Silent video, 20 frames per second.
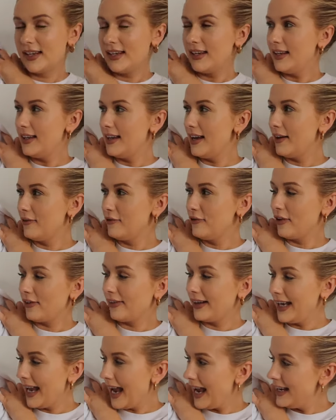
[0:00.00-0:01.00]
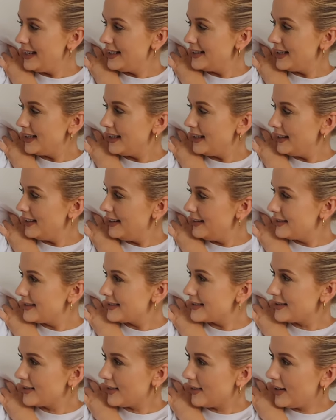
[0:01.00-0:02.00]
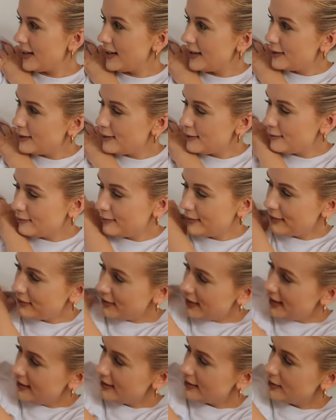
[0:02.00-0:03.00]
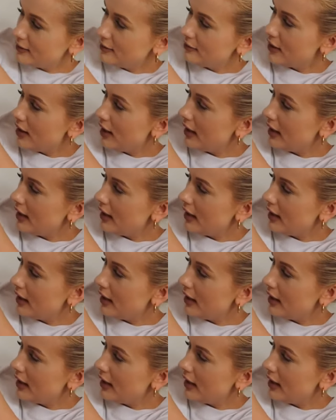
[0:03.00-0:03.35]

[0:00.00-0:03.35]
tee very 80s style with these sort of